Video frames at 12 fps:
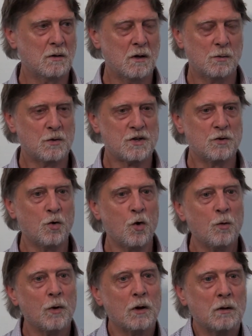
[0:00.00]
it was
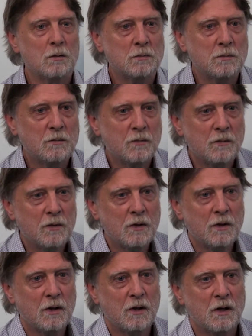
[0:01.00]
normal.
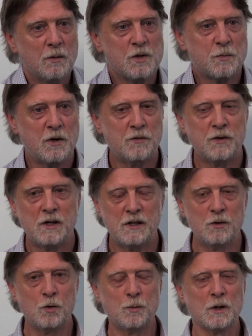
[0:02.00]
It was perfectly
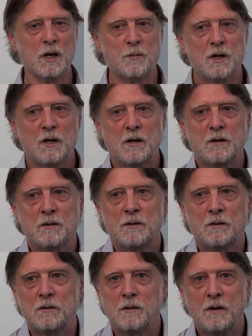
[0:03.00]
normal. I mean,
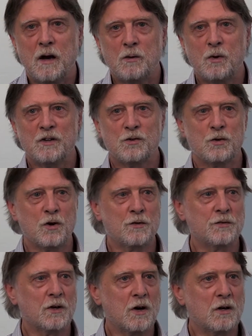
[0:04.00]
I went to
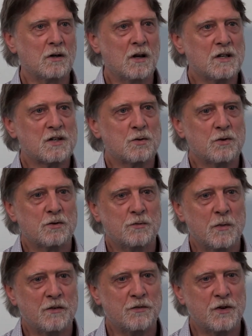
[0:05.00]
Covent Garden, I saw
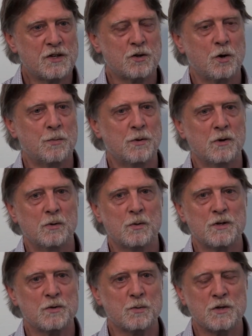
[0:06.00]
my first opera
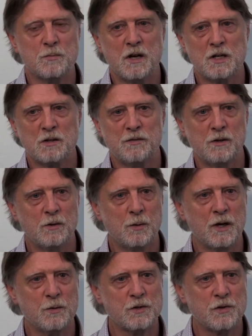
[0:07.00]
was Magic Flute
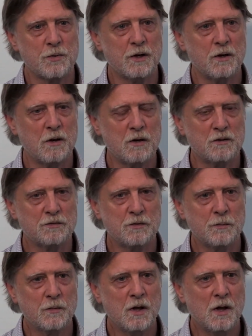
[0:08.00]
when I was 3 and a half.
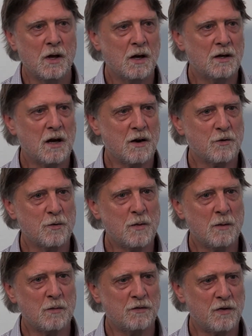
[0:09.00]
And I
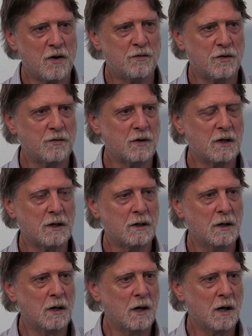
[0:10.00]
remember very vividly
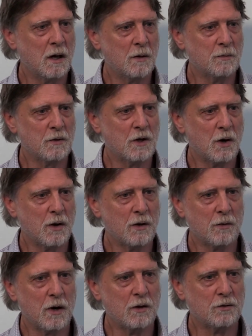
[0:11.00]

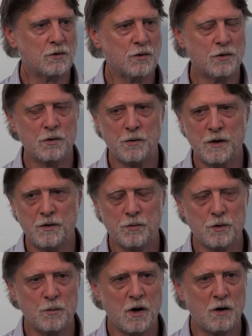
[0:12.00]
going round to the green
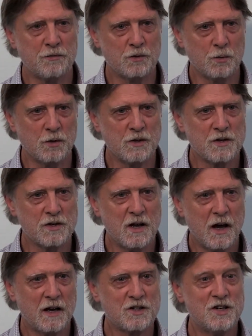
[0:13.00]
room afterwards,
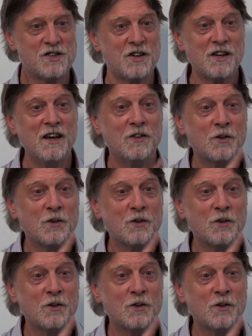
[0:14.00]
actually sitting